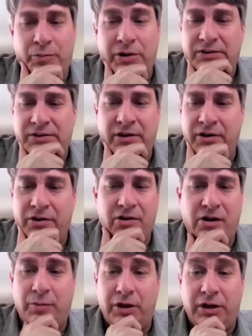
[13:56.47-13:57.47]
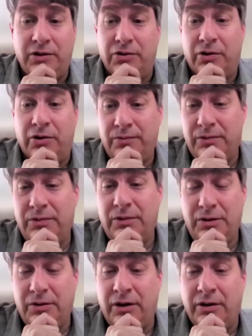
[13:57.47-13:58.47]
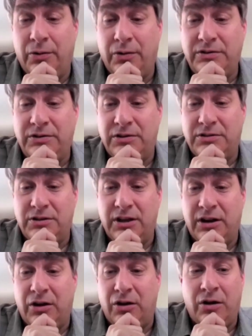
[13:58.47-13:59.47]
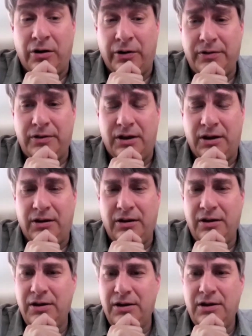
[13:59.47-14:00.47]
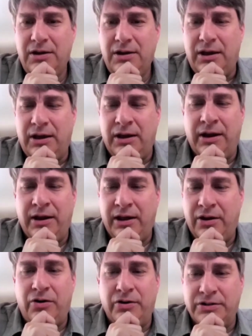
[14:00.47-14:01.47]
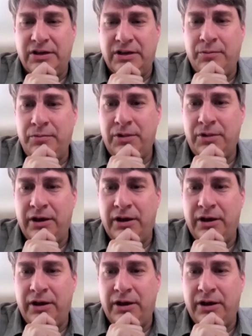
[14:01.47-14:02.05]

but it's not uncommon either. It's this get along thing. And I had a hard time.